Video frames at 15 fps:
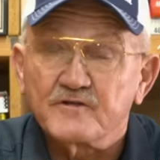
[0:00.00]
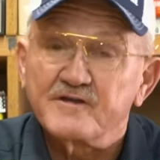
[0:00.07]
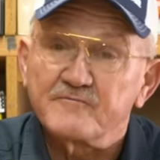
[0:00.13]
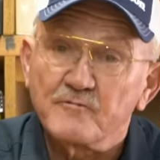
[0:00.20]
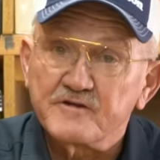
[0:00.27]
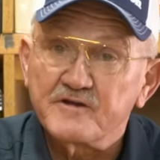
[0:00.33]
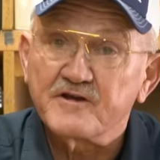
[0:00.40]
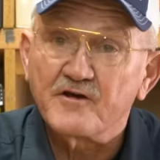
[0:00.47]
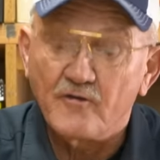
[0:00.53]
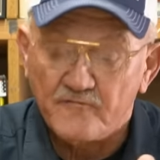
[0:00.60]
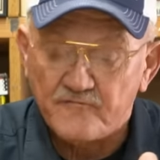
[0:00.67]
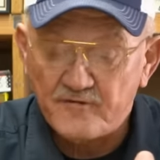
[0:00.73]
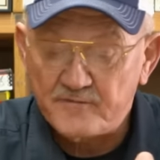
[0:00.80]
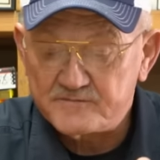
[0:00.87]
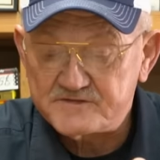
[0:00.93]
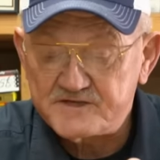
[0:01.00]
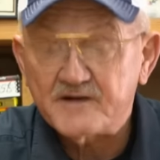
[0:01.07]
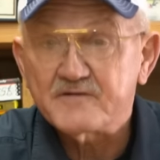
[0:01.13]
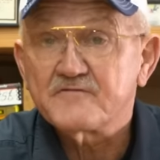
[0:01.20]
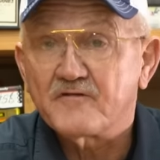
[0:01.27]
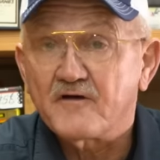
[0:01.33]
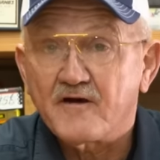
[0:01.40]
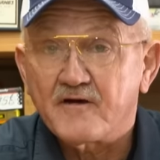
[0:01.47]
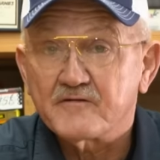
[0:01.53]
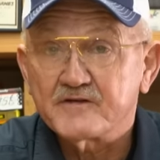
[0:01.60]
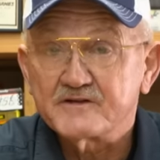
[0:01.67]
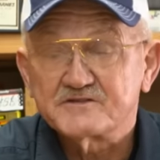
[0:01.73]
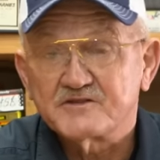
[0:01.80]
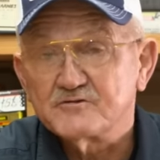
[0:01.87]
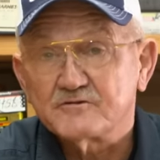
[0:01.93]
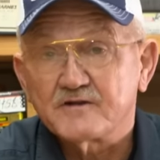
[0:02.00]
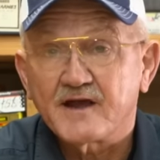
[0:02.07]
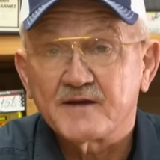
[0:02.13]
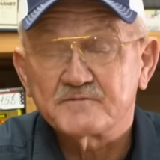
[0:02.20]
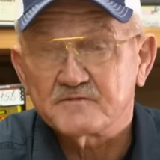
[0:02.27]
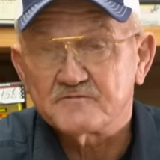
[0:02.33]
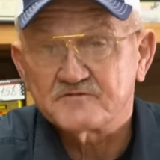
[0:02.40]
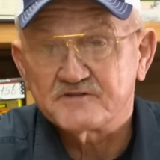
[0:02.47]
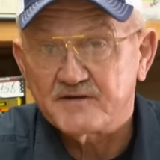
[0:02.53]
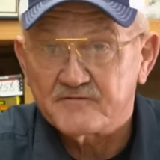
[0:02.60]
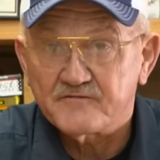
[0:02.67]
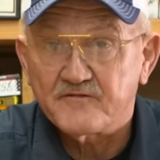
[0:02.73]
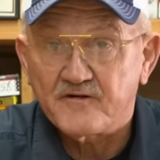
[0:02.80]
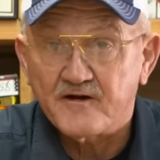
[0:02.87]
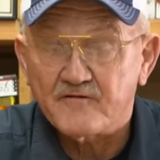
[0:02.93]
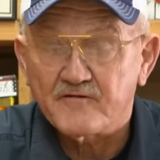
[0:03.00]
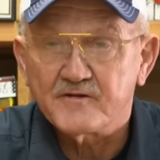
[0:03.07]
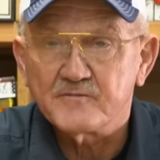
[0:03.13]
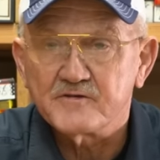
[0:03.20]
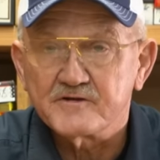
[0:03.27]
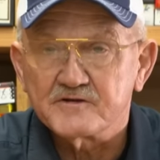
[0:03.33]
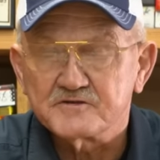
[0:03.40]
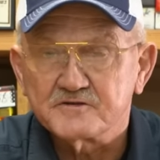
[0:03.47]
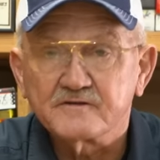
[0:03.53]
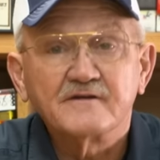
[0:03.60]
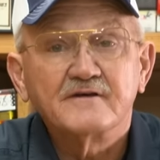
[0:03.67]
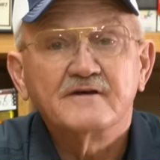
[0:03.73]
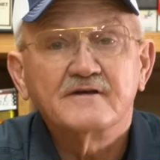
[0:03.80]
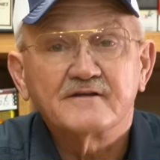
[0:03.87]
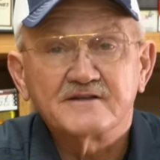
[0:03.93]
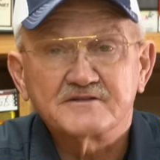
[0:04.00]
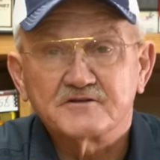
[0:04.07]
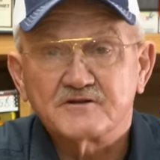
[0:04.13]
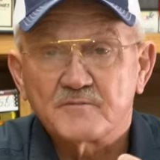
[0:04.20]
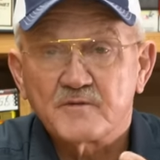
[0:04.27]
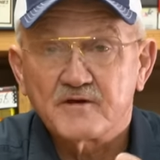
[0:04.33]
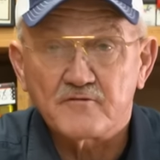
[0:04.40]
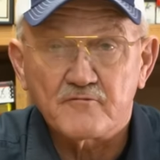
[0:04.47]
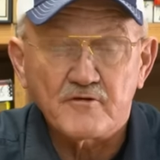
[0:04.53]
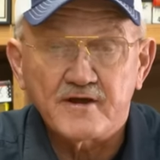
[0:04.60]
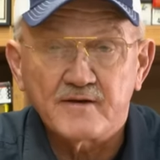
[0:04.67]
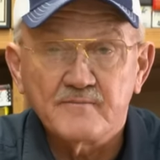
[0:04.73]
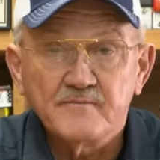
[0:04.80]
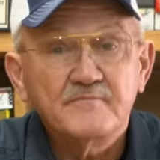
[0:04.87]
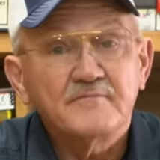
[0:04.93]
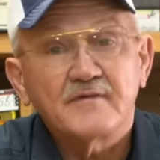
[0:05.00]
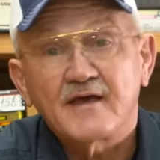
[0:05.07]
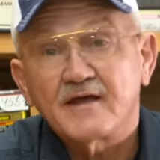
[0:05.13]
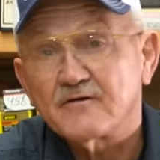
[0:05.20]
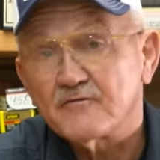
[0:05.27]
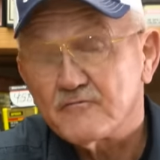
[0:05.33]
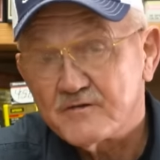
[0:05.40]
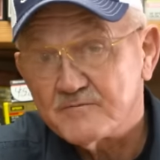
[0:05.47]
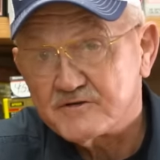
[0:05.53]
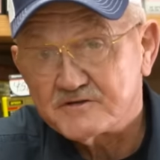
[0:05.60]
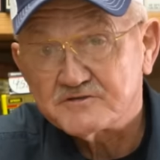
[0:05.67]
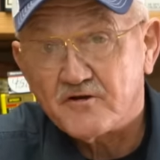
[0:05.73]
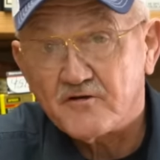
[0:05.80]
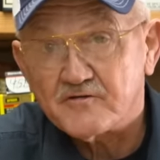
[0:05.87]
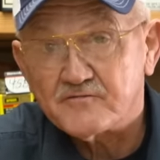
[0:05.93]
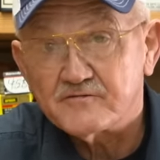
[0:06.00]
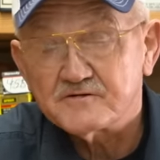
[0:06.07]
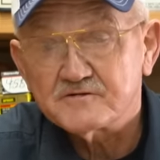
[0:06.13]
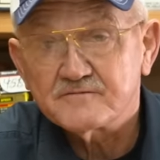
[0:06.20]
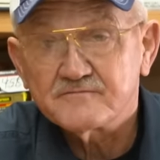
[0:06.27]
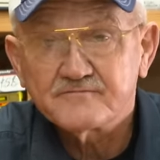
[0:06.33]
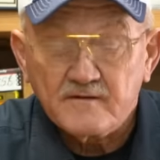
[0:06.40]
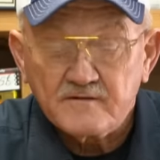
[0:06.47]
then when you go from centerfire, there's two types of centerfire ammunition. There's going to be a rim and a rimless cartridge.